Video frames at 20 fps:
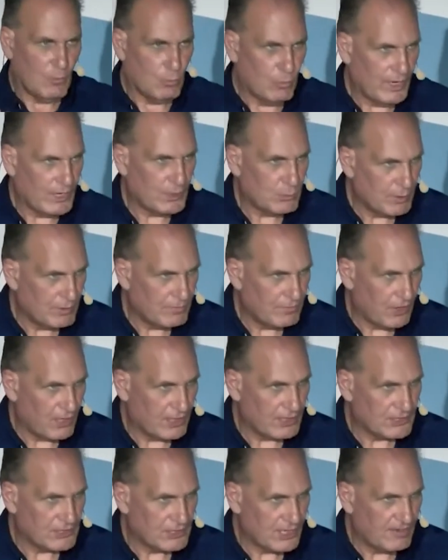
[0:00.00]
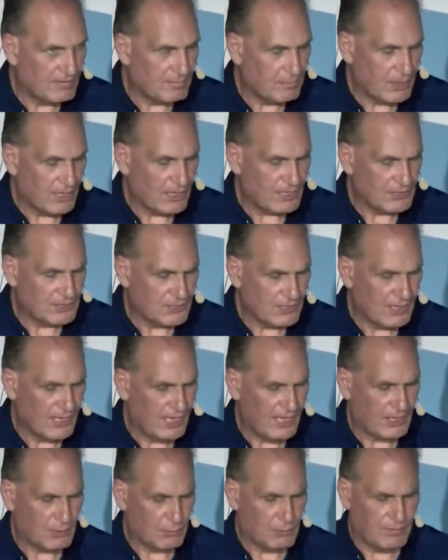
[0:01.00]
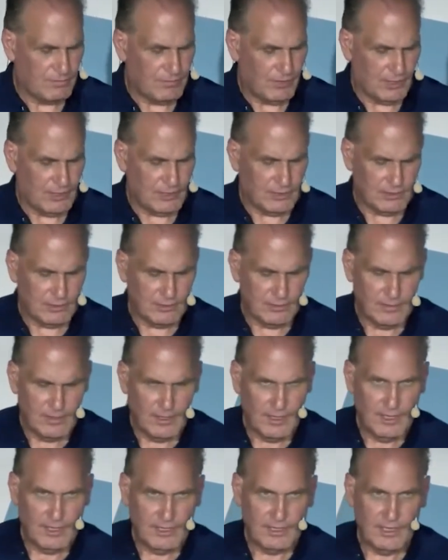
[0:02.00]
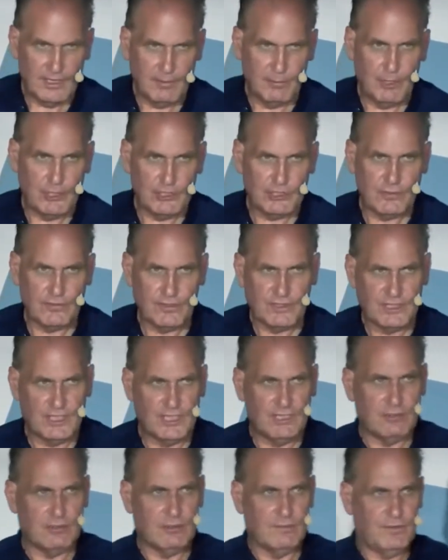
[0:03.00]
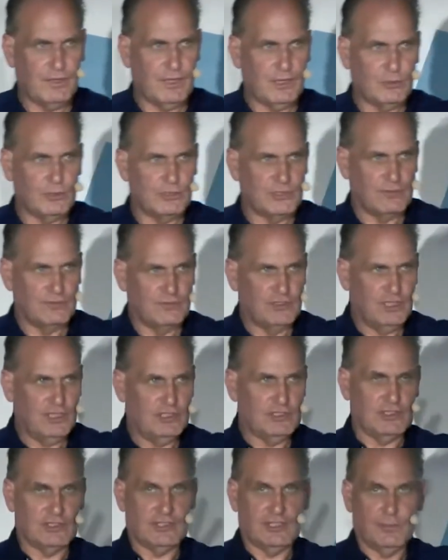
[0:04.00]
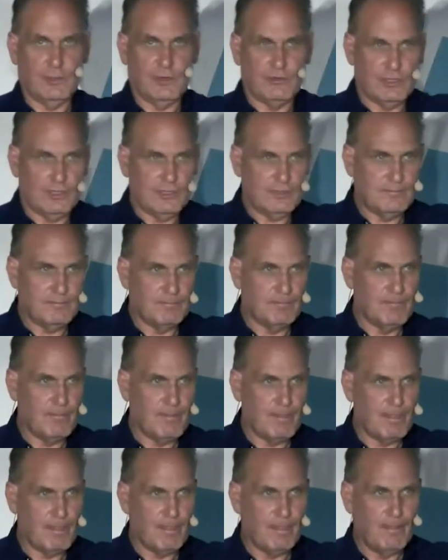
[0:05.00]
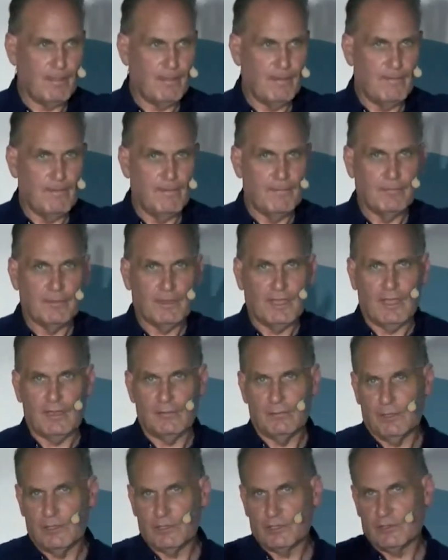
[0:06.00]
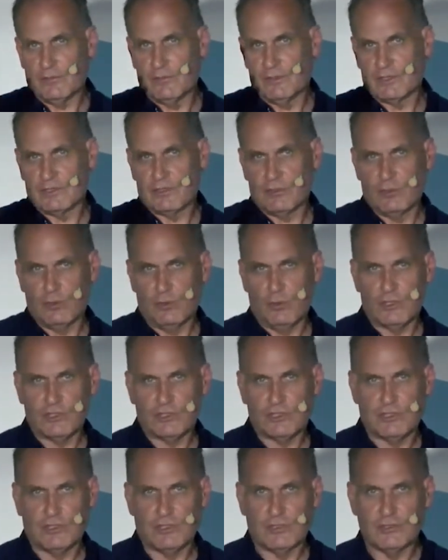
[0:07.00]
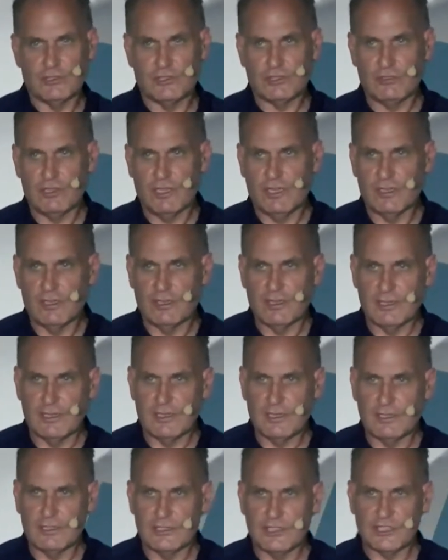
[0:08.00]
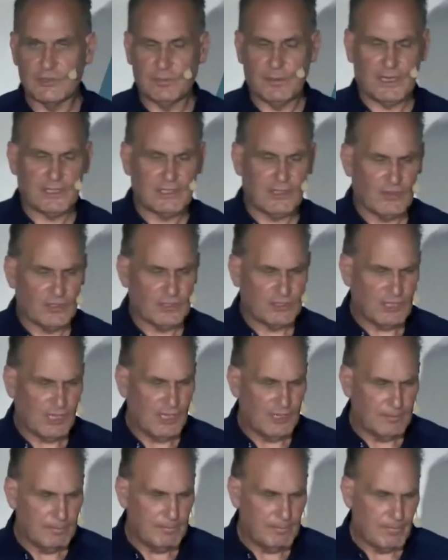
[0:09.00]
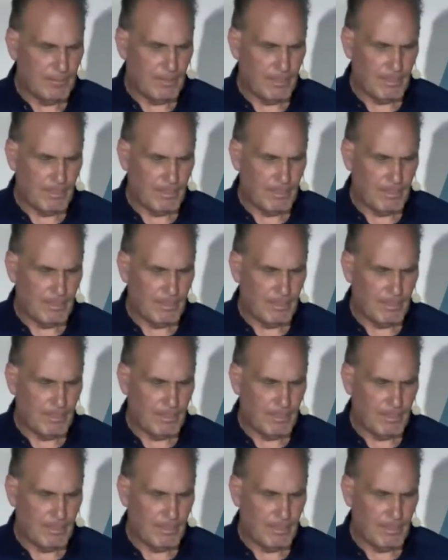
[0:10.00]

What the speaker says: where do we find a safe place and how do we find it? Now, most of us here are followers of Jesus, am I right? And most of us who are watching on screen, I suspect, are the same.